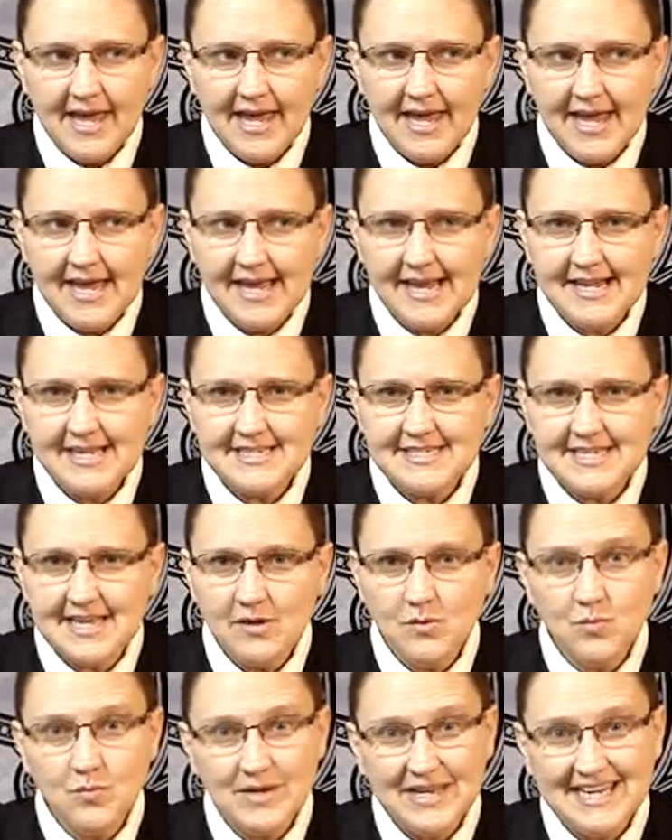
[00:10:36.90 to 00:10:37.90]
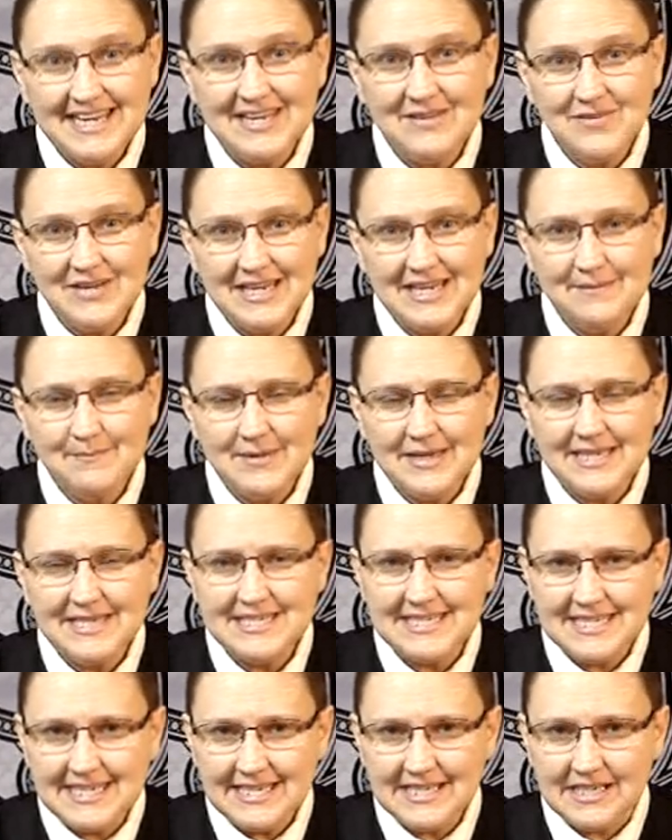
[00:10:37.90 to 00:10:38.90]
It is a really, really big
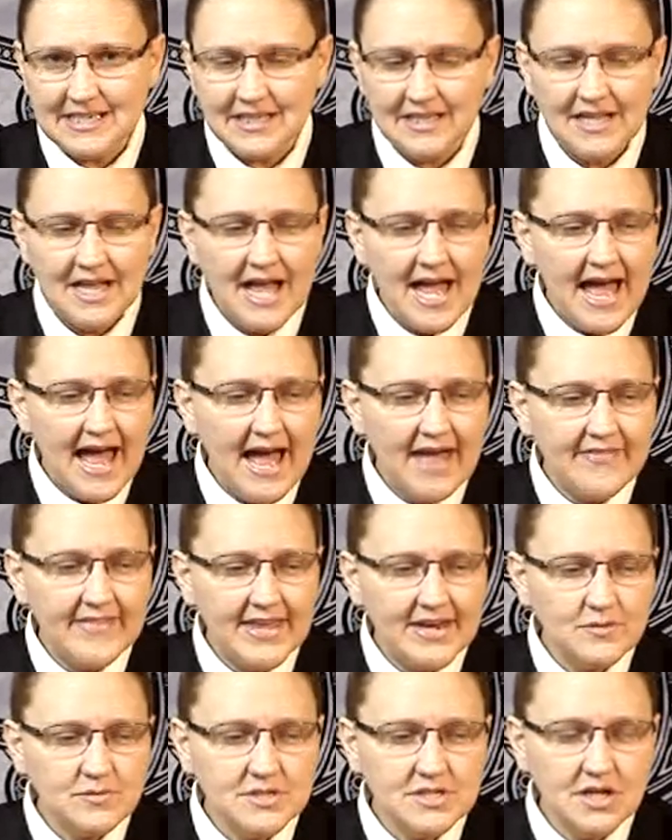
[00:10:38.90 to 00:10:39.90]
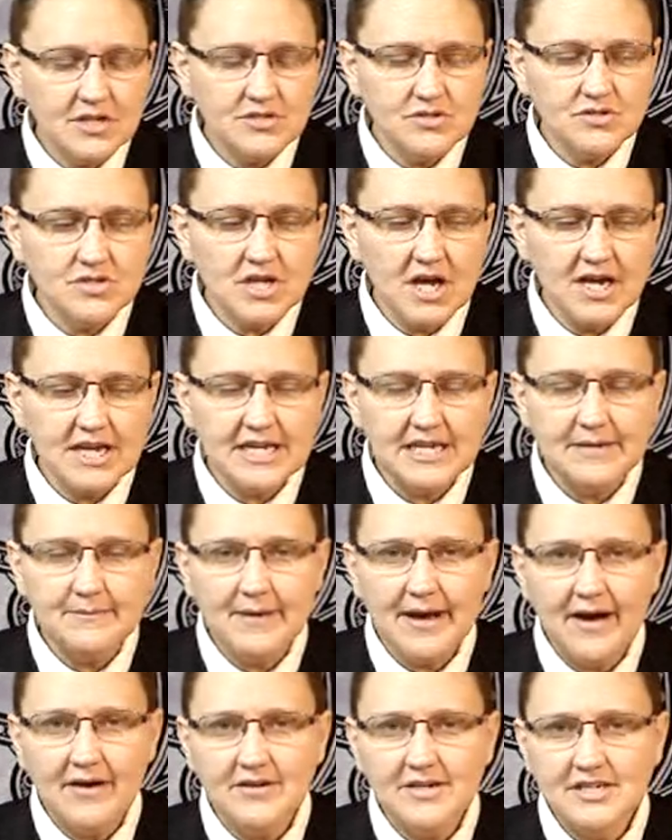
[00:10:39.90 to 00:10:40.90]
deal. And then it was also talking
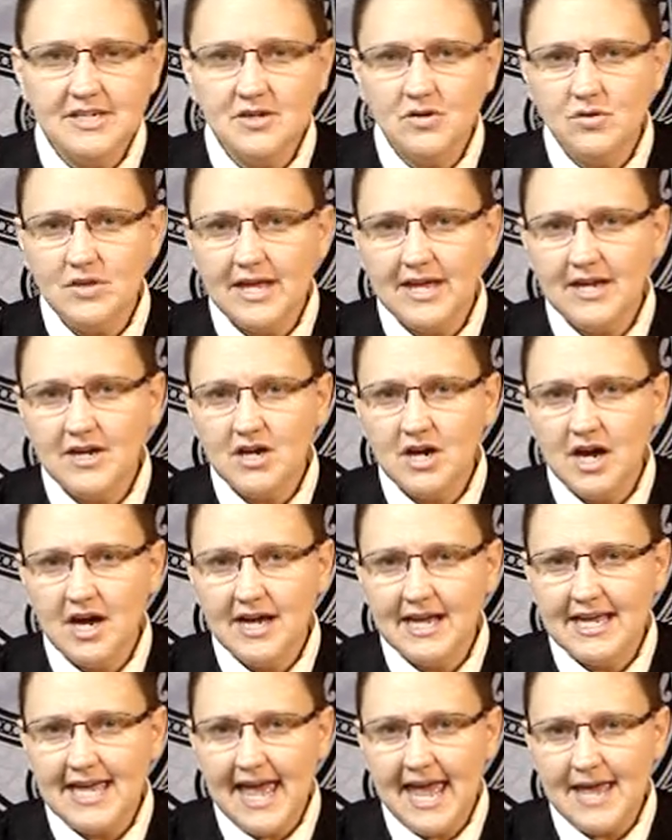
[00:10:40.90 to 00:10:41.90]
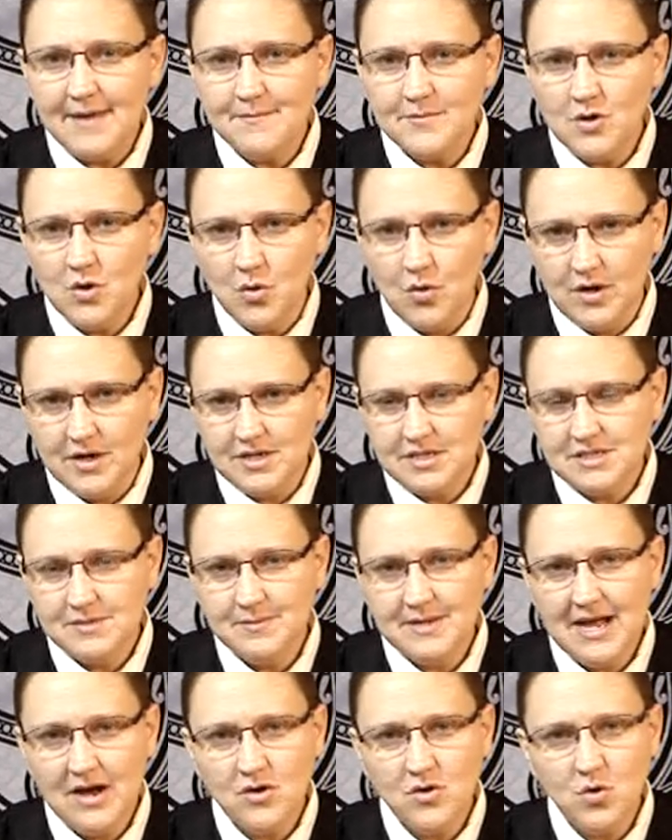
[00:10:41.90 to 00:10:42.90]
about, you know, like game courts. I
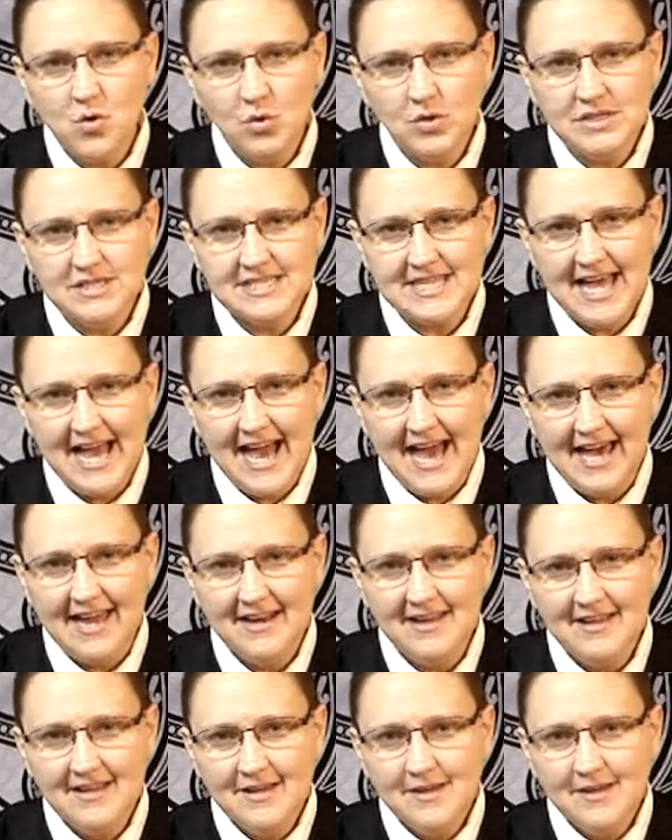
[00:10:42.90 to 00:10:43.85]
mean, how cool is that?